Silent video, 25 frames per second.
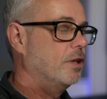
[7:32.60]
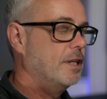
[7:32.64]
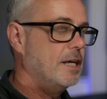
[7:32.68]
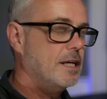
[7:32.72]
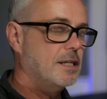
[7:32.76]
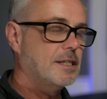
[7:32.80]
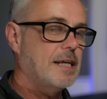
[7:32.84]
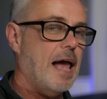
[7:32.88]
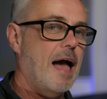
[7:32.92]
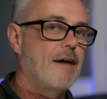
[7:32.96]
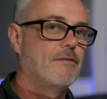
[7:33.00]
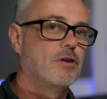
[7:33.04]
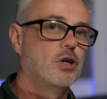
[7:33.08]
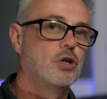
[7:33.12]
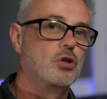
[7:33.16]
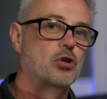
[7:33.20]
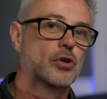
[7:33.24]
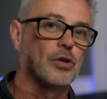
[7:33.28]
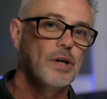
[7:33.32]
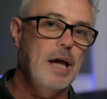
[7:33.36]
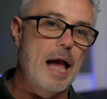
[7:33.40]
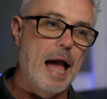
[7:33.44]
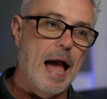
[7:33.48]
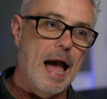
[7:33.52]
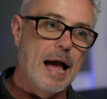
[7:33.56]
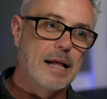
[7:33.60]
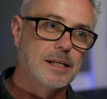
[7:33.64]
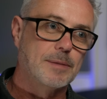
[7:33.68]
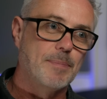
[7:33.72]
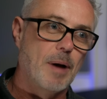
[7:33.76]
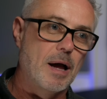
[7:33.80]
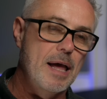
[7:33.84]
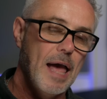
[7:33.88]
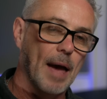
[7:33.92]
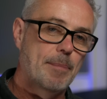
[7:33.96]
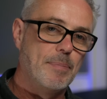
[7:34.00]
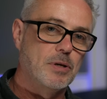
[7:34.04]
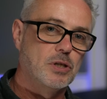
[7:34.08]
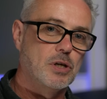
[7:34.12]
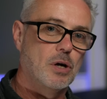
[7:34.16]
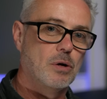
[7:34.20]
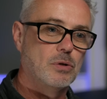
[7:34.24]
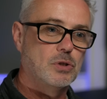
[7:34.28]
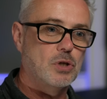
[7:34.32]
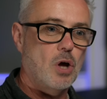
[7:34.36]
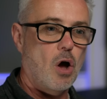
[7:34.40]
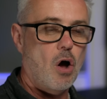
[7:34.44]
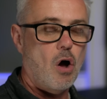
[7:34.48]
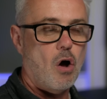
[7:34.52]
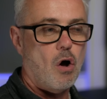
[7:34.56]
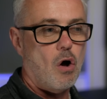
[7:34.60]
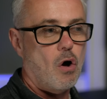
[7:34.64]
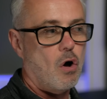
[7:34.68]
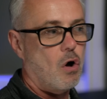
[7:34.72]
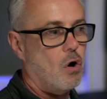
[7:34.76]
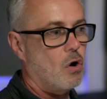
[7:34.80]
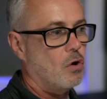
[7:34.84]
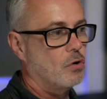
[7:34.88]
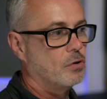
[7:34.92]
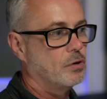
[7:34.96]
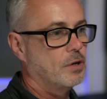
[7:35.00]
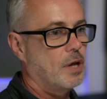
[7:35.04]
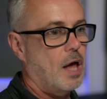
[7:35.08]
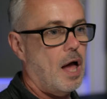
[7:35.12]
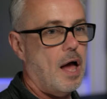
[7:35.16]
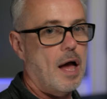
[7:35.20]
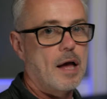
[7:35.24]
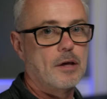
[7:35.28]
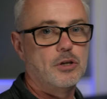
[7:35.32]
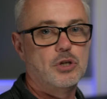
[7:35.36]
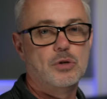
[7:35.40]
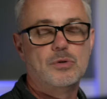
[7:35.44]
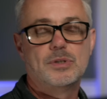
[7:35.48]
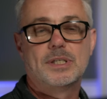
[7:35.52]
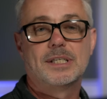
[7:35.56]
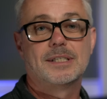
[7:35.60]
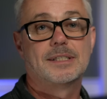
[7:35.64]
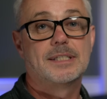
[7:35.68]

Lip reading: this, have a look at my episodes on using